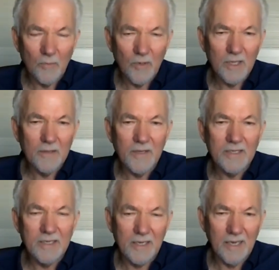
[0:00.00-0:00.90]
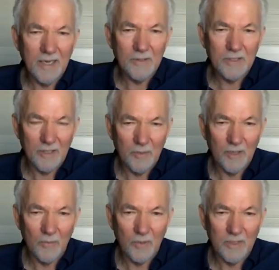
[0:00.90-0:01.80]
and one of the things they counseled him
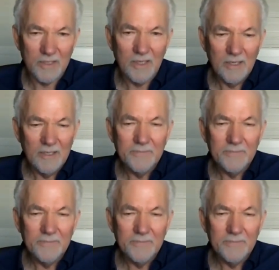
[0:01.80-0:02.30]
on was,